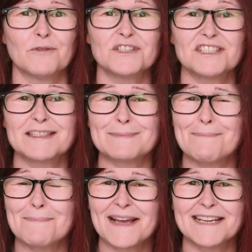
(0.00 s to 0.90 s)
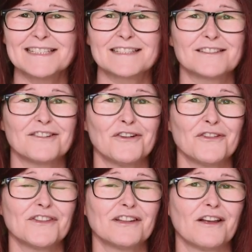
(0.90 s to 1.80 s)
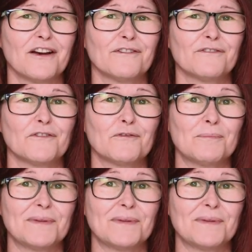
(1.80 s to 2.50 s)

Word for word: which is based on the life of